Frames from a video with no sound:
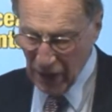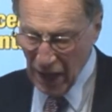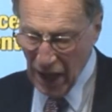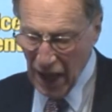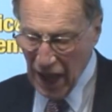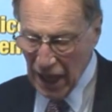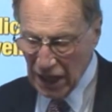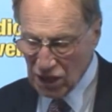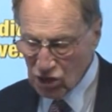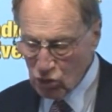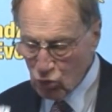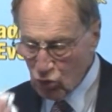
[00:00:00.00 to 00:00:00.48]

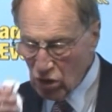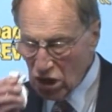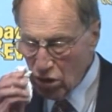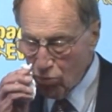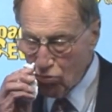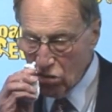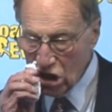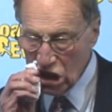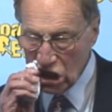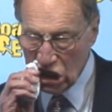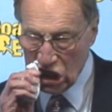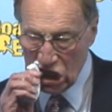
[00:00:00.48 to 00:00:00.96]
as we
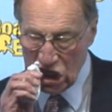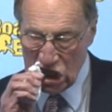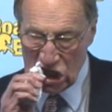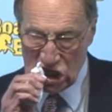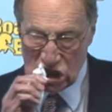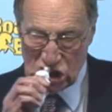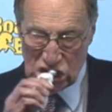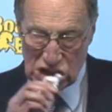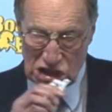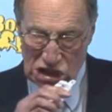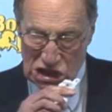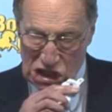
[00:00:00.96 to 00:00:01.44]
meet here
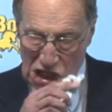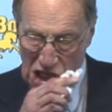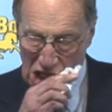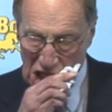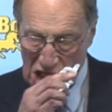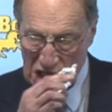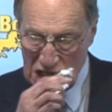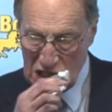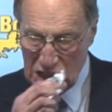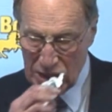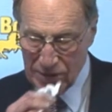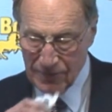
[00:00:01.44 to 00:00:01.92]

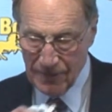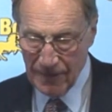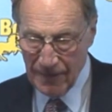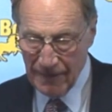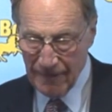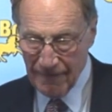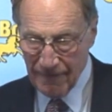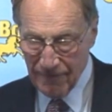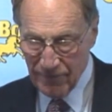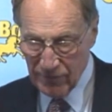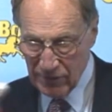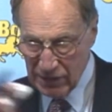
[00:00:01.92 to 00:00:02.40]
today,
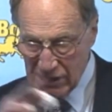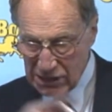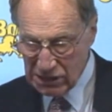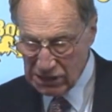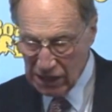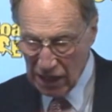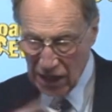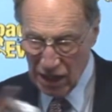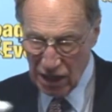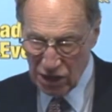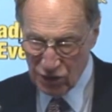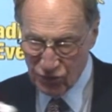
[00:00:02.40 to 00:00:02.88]
these
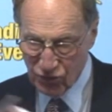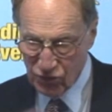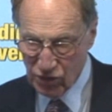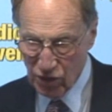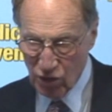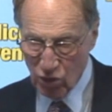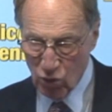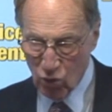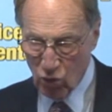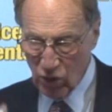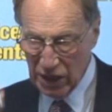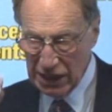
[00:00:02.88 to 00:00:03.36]
last
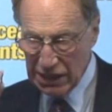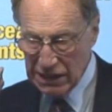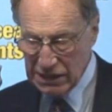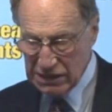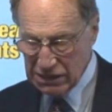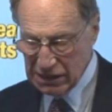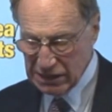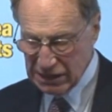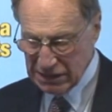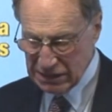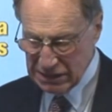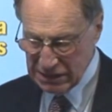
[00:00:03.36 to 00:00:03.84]
few weeks,
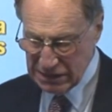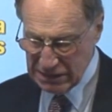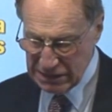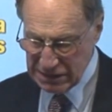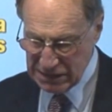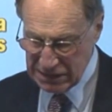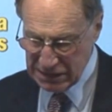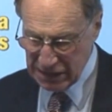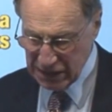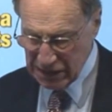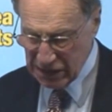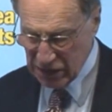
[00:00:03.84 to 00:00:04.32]
and it's
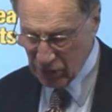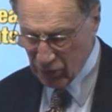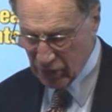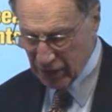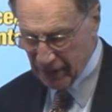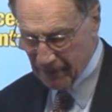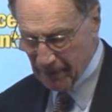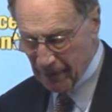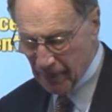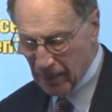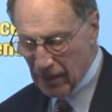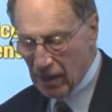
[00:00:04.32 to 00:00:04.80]

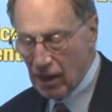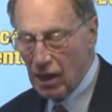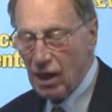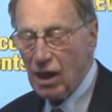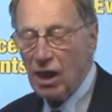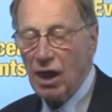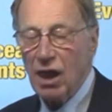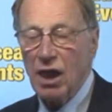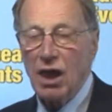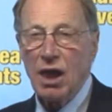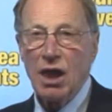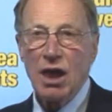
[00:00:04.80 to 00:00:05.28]
continuing,
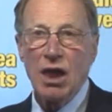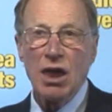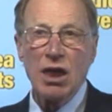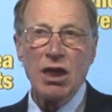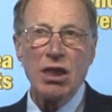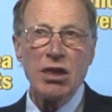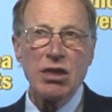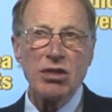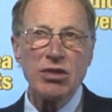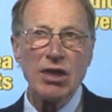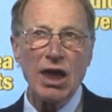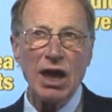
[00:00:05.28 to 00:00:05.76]

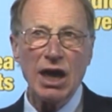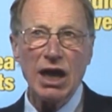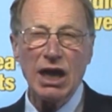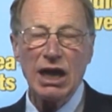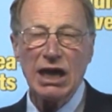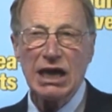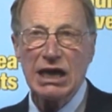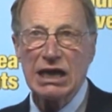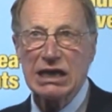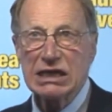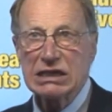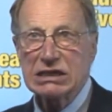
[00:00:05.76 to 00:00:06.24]
there
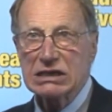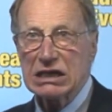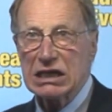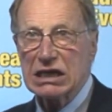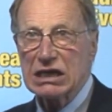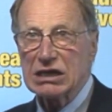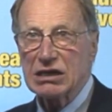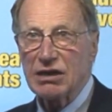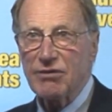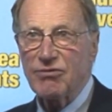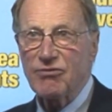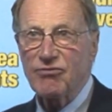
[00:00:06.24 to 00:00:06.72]
is
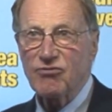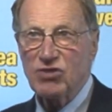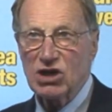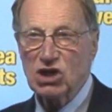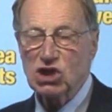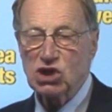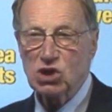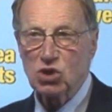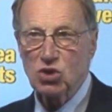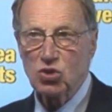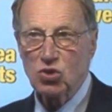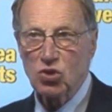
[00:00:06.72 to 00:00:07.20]
an
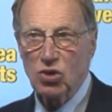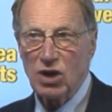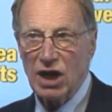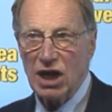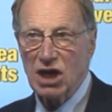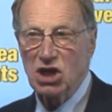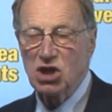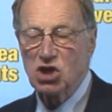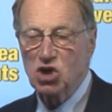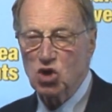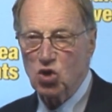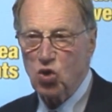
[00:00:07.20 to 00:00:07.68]
official
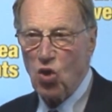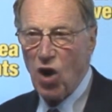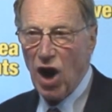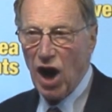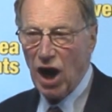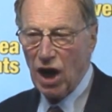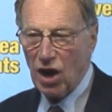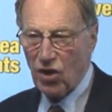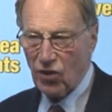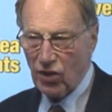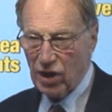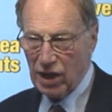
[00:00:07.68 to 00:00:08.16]

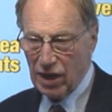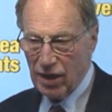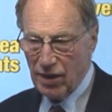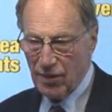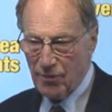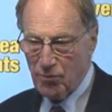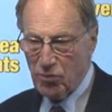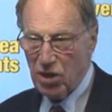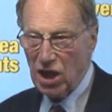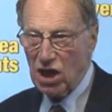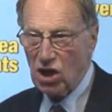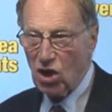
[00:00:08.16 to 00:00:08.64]
inquiry
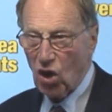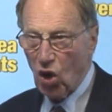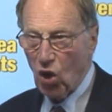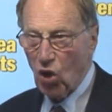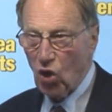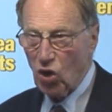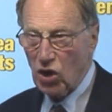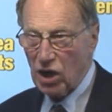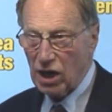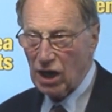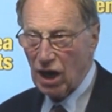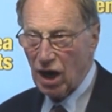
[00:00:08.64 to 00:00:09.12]
being
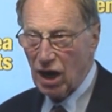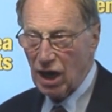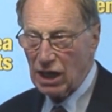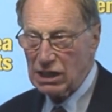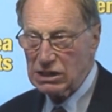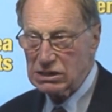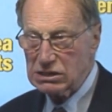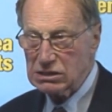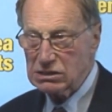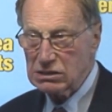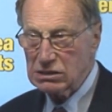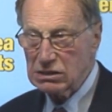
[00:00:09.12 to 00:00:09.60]

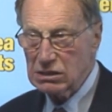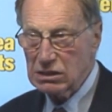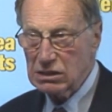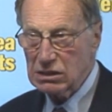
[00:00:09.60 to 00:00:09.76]
organised